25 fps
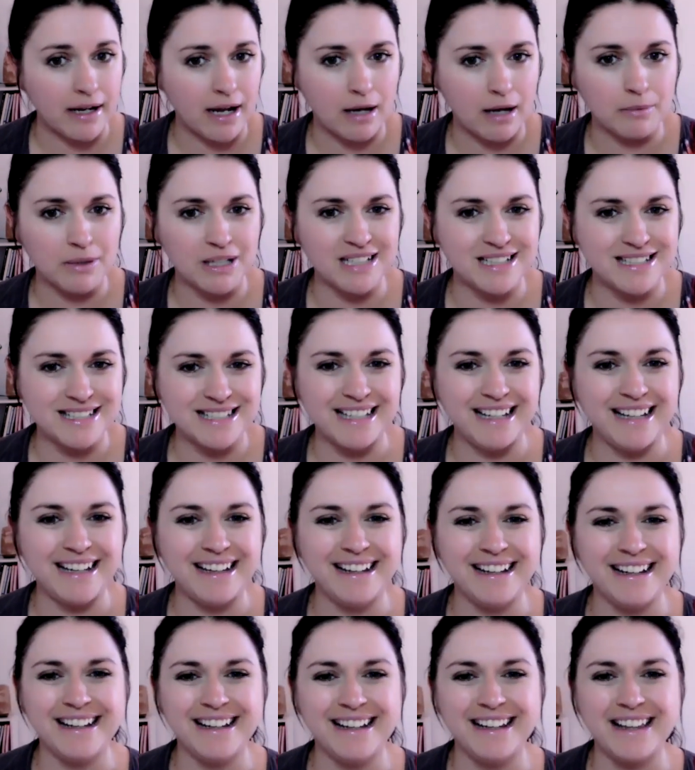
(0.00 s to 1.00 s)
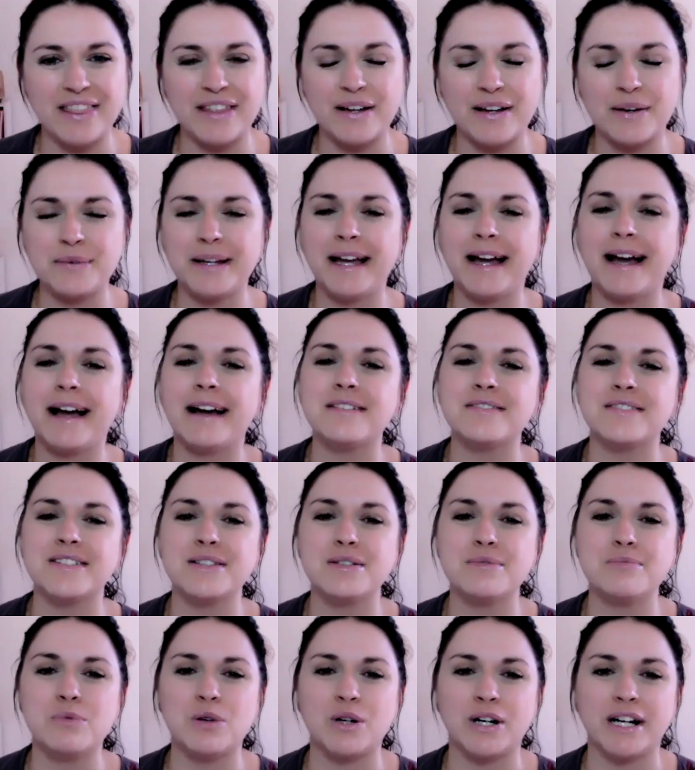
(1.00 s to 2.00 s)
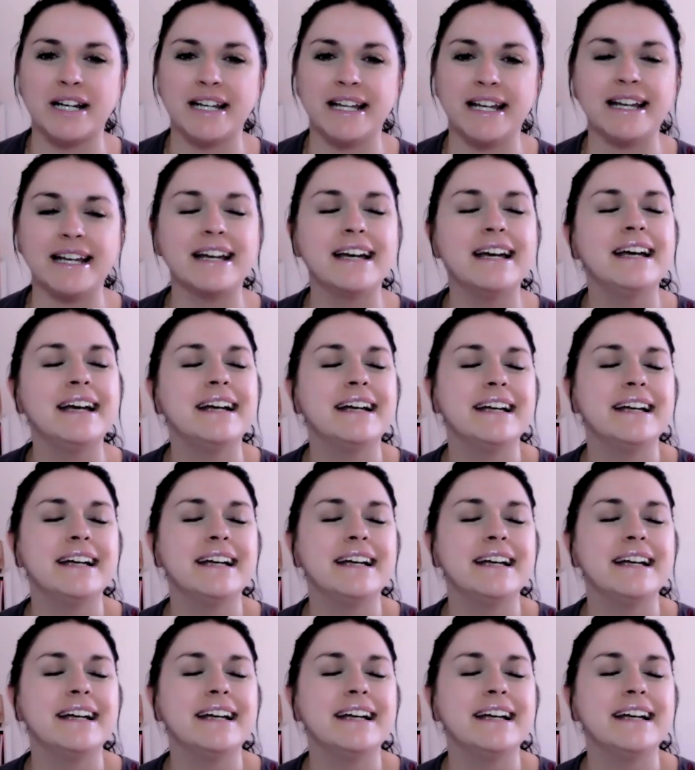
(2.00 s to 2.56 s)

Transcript: habits that we have in the morning